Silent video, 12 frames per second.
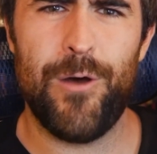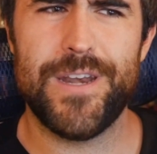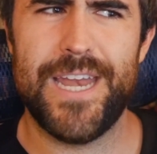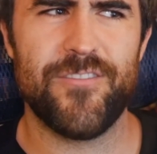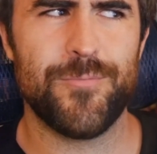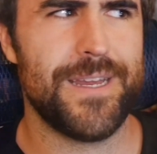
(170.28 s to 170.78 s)
I would
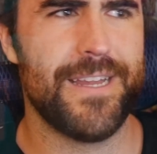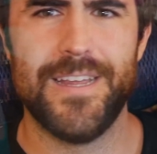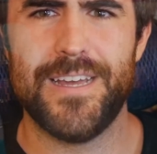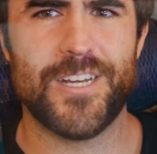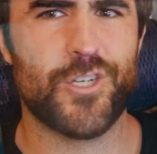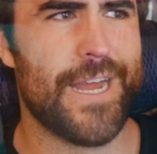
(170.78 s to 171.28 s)
never be
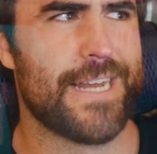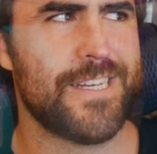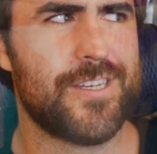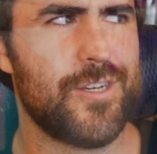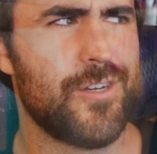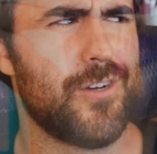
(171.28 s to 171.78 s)

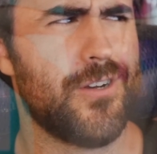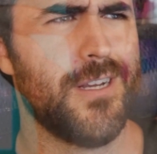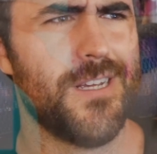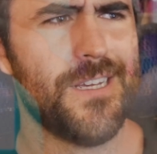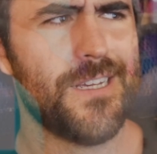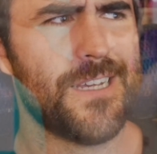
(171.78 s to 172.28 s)
attracted to your
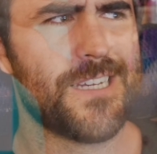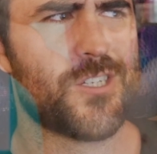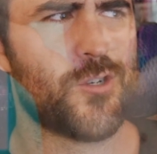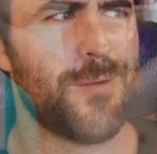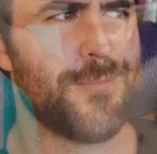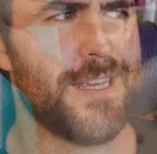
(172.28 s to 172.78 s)

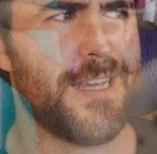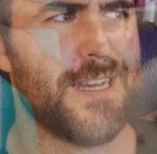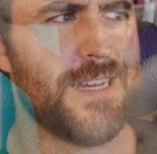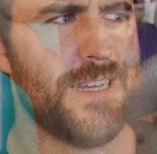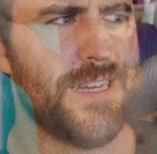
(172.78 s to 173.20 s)
extremely